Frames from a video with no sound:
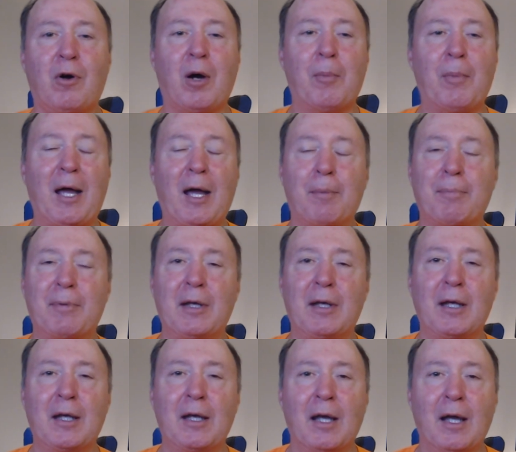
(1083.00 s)
I'm
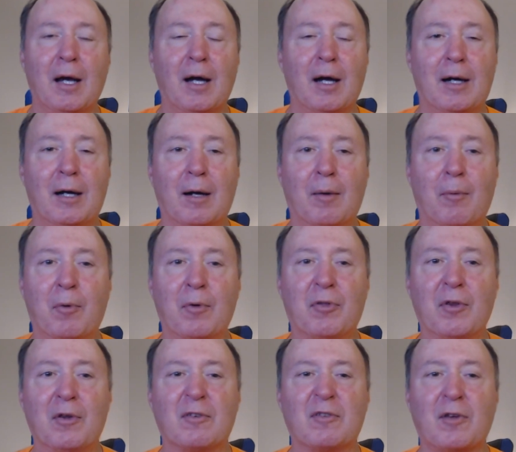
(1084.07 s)
happy with
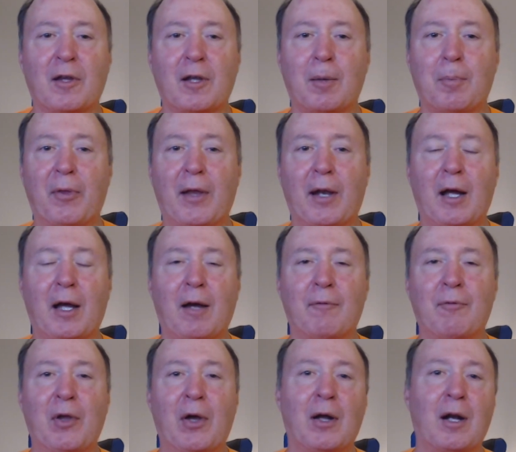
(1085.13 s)
this setup that I
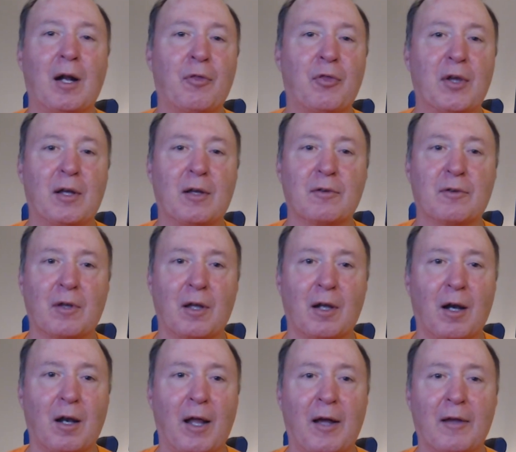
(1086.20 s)
have now, and I think it's going
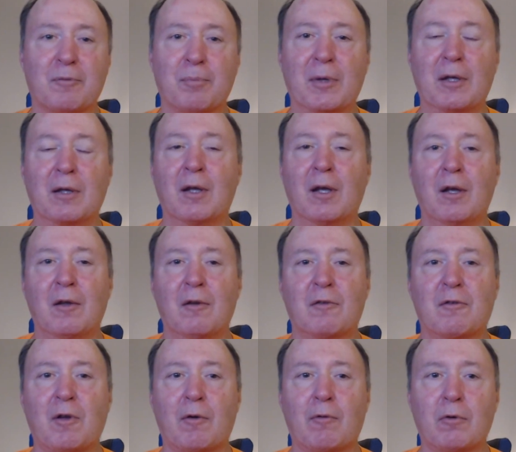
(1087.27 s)
to last me
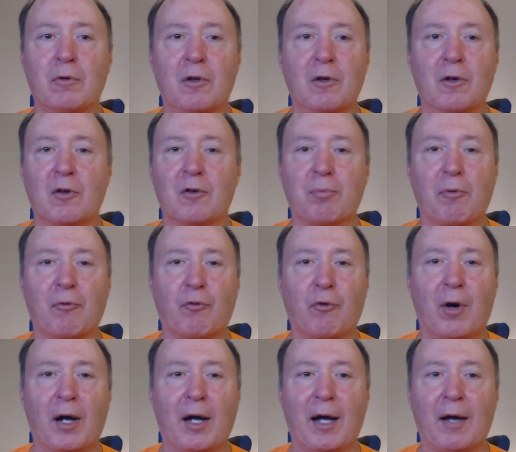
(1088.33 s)
several years
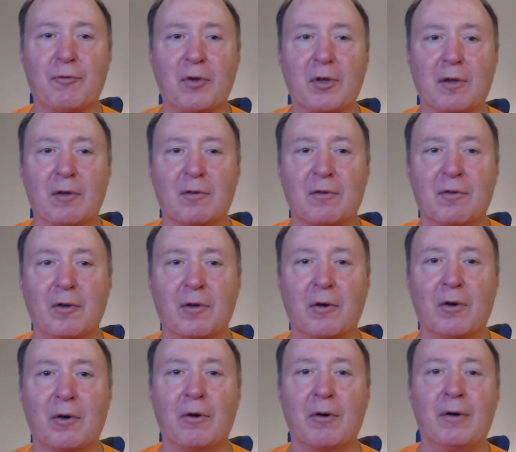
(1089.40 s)
before I have to
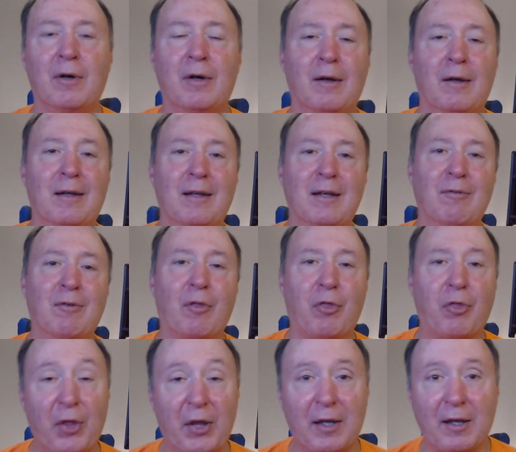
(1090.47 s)
consider even
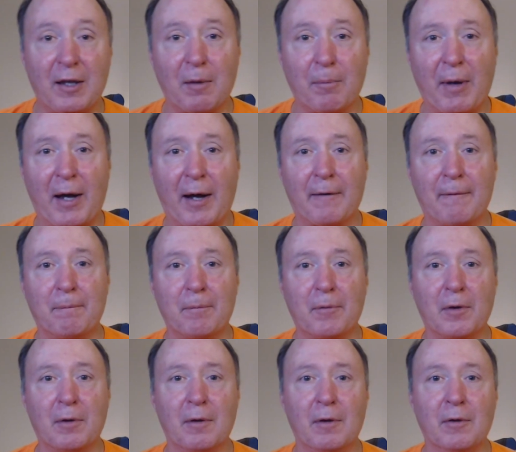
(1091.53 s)
thinking about
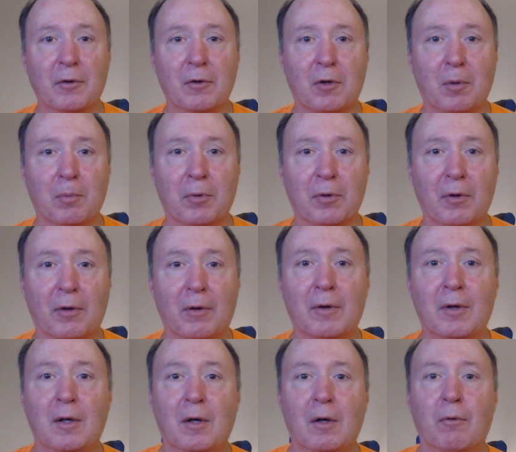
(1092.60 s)
a new computer.
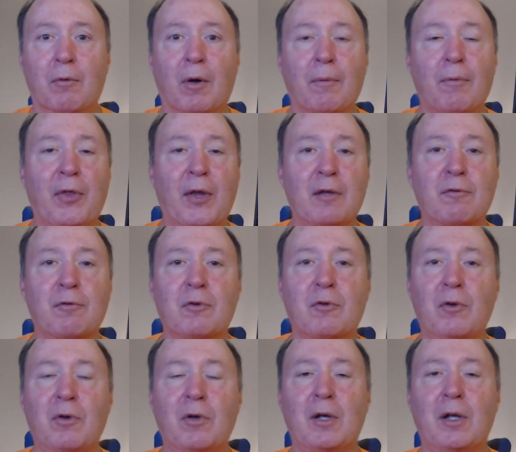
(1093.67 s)
Well, thanks for
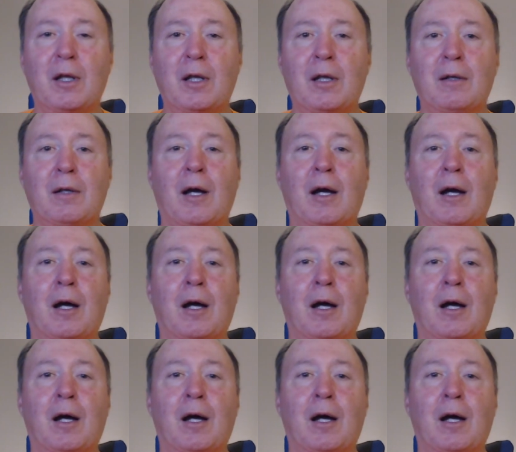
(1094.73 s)
tuning in.